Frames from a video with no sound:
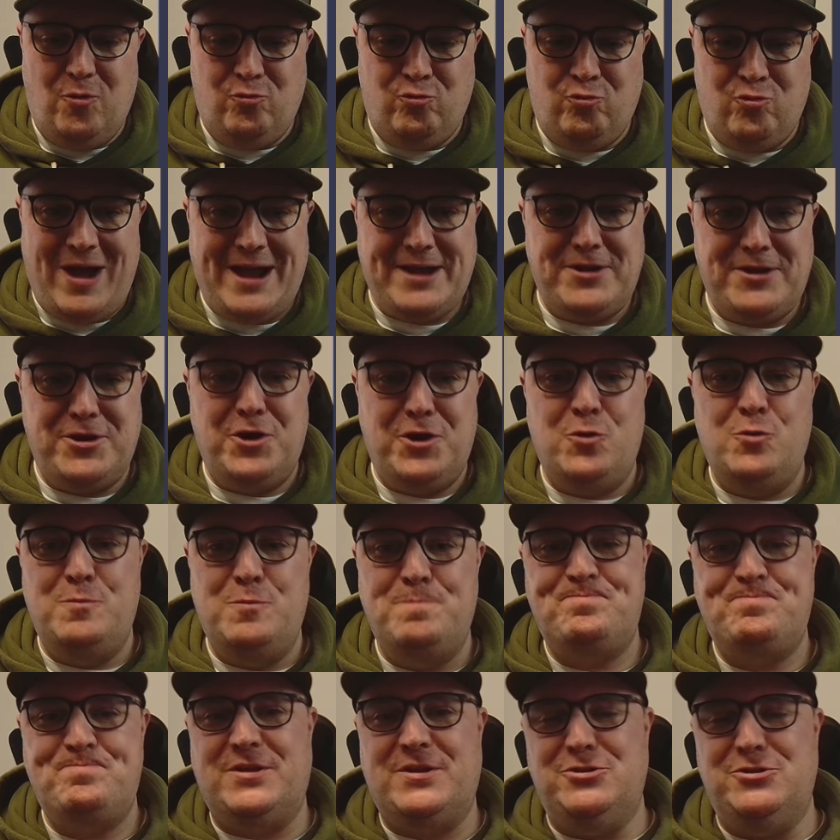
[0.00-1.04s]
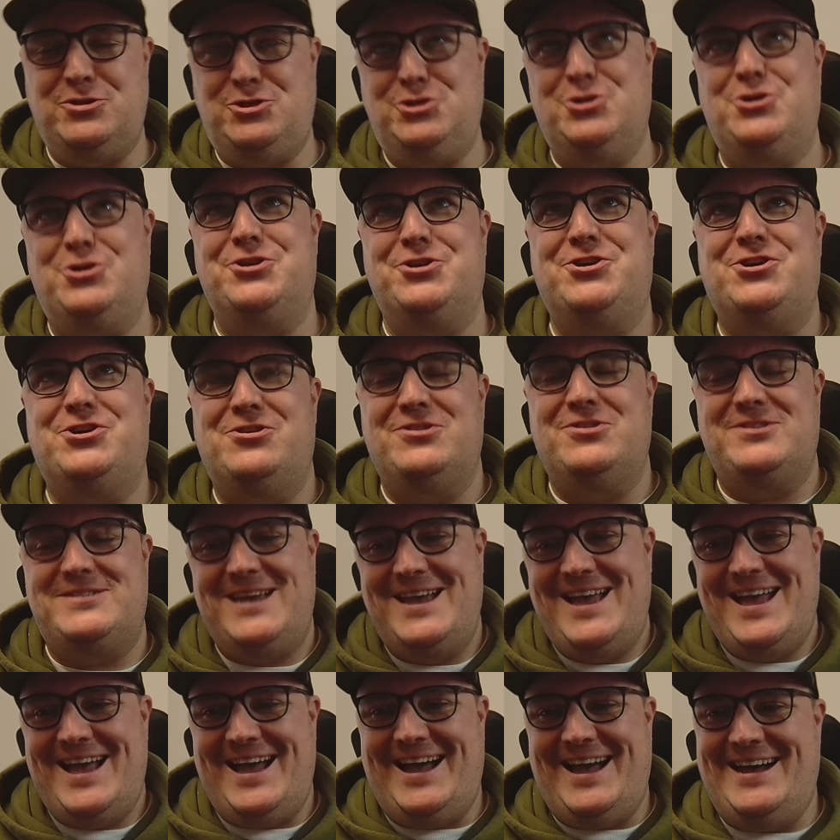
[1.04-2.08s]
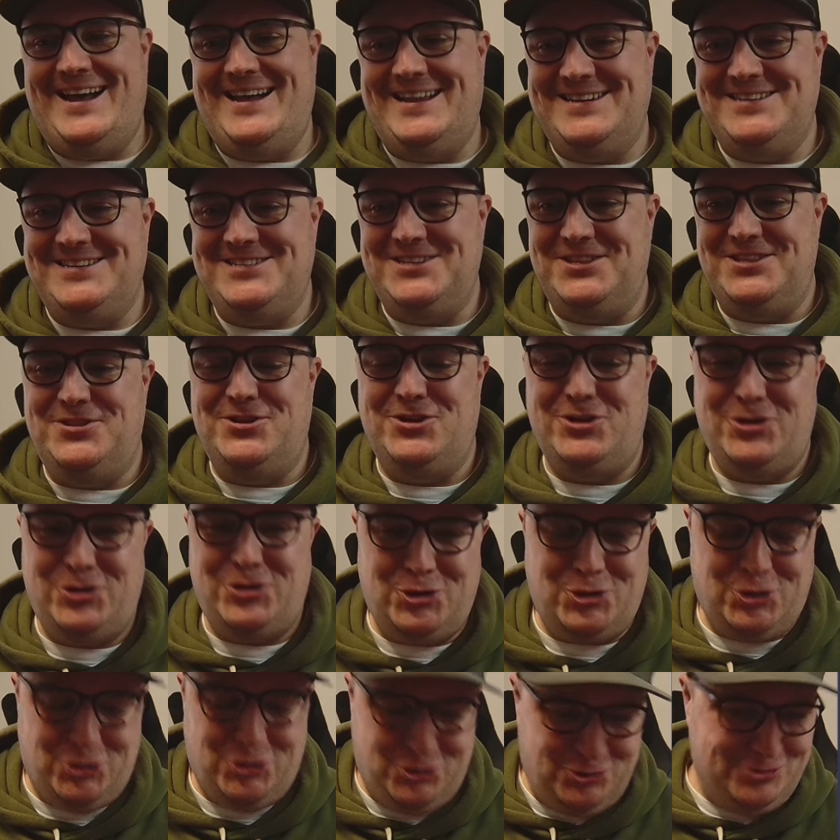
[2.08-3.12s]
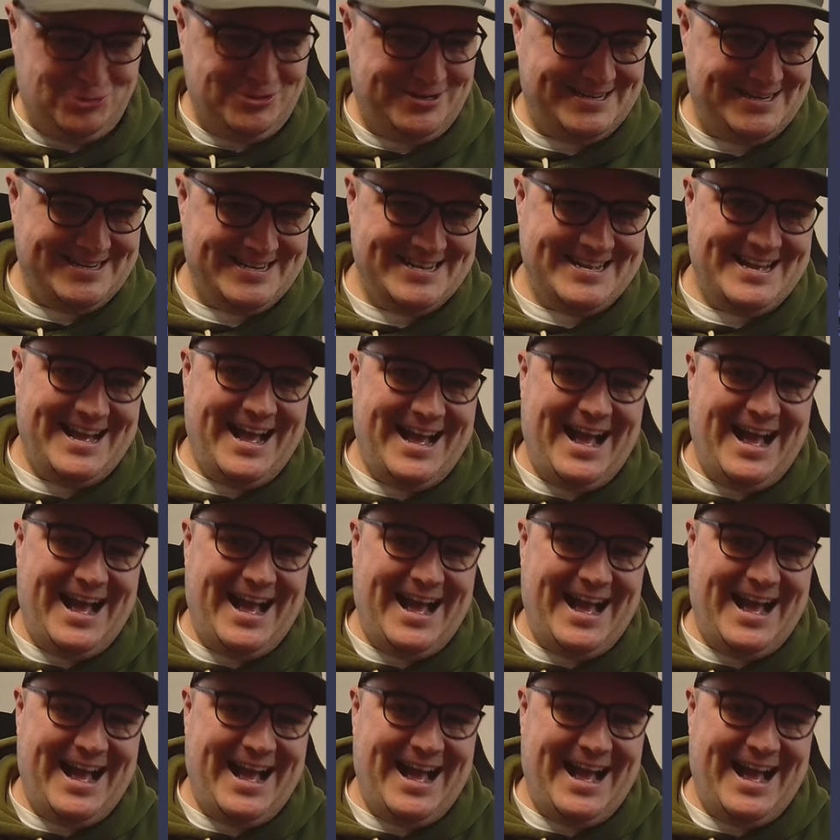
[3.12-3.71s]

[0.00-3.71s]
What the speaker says: Rhino, Juggernaut, and the Hulk.